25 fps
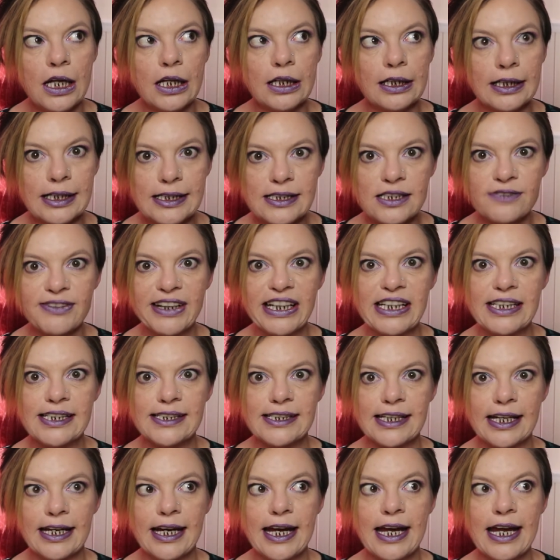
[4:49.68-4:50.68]
Let's
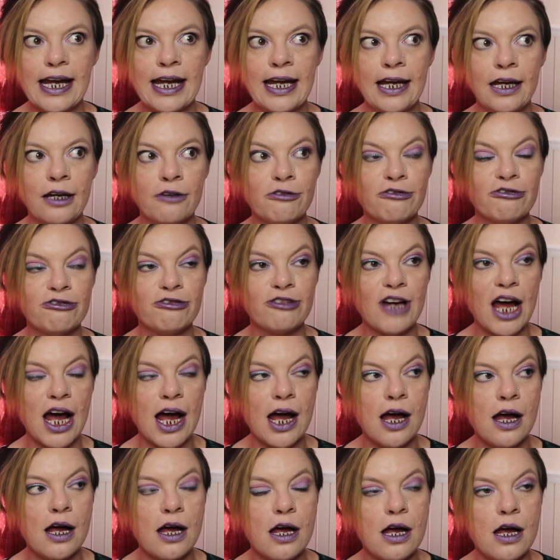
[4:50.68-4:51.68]
face it, if
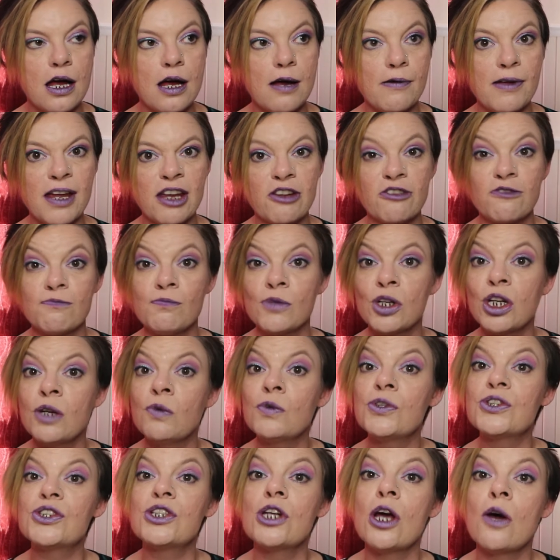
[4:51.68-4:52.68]
money
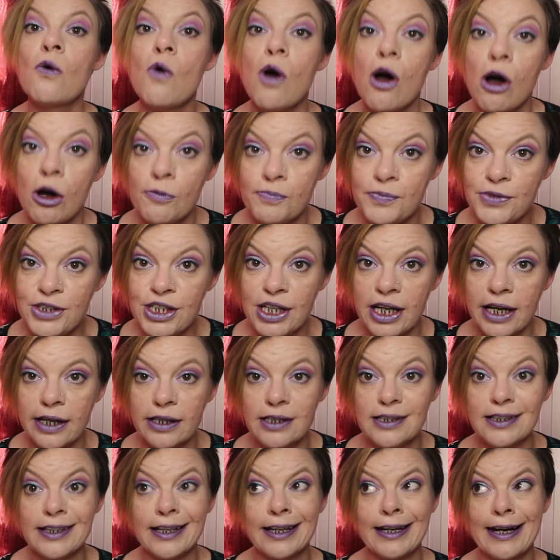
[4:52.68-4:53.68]
was no
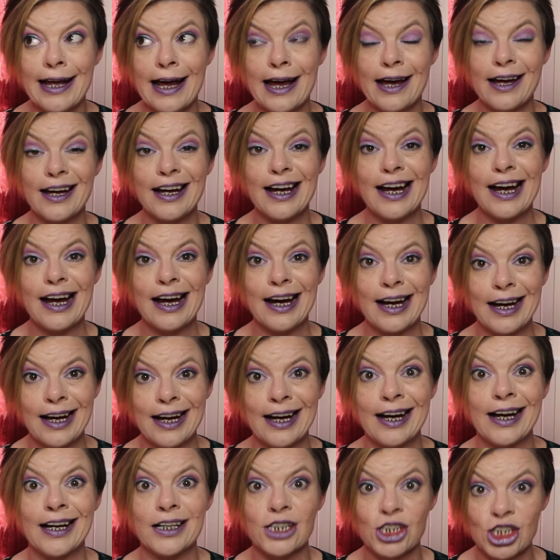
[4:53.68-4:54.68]
object, then
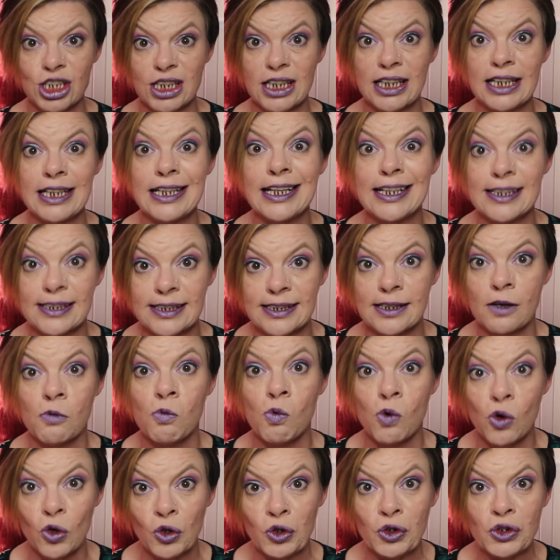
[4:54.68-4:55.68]
actually, yes, I
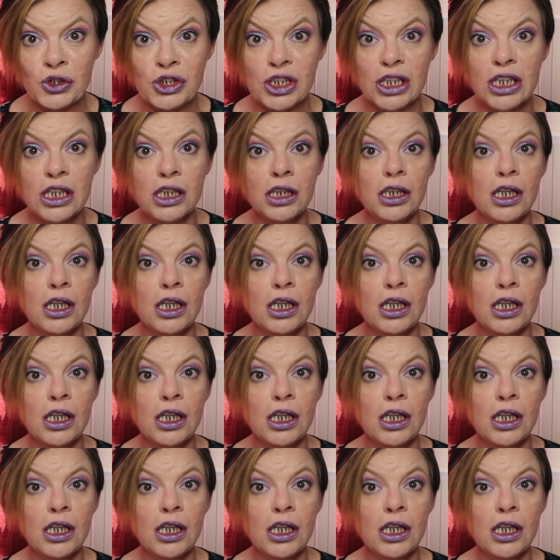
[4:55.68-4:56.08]
would.